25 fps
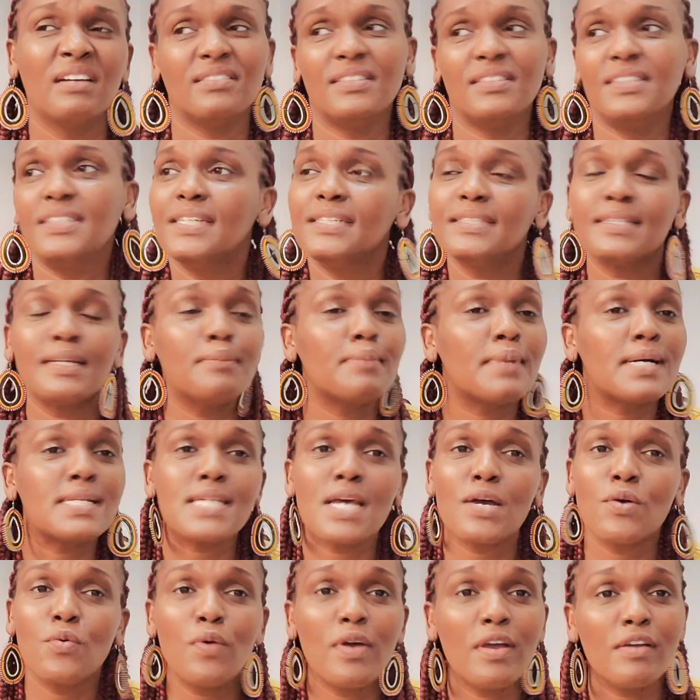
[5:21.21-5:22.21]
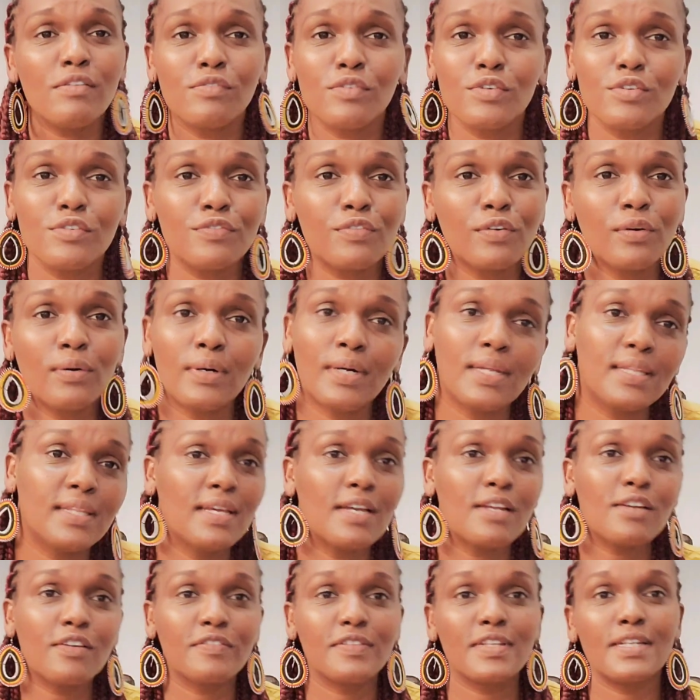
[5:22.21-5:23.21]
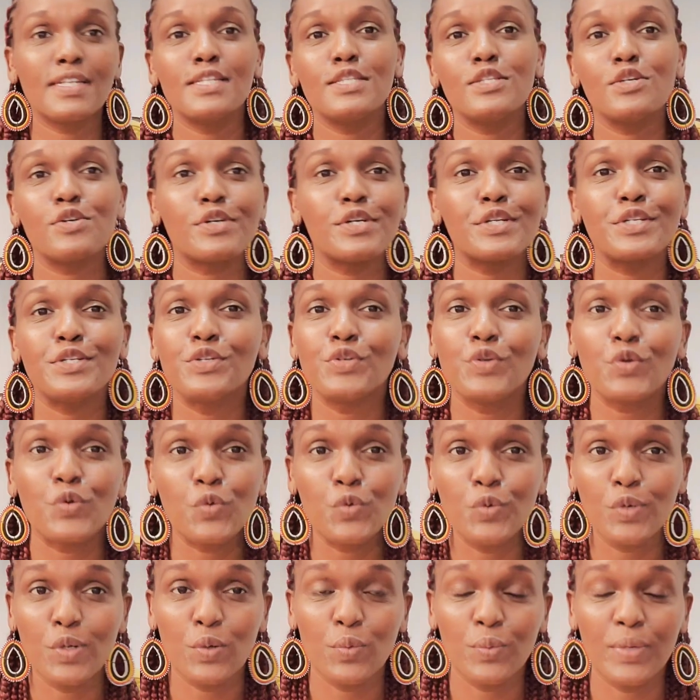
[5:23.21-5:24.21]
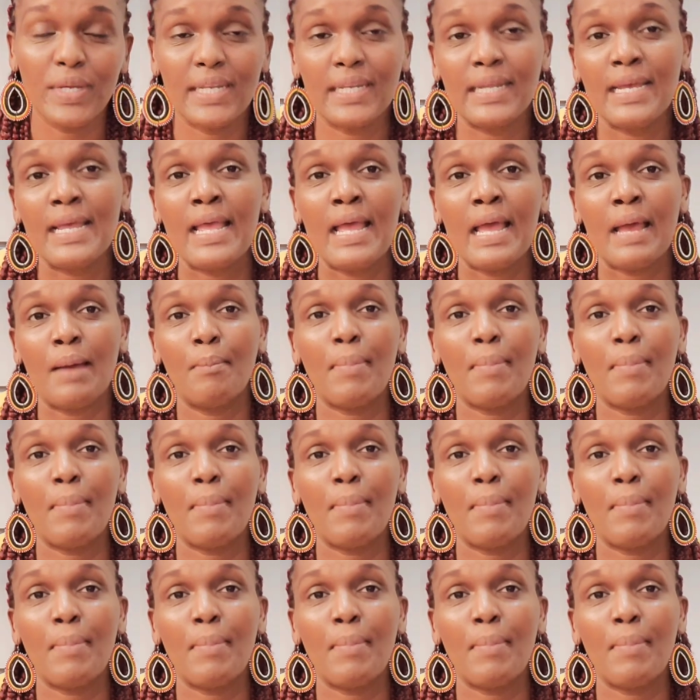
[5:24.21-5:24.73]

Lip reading: it doesn't matter who I vote for, at the end of the day they already know who will win.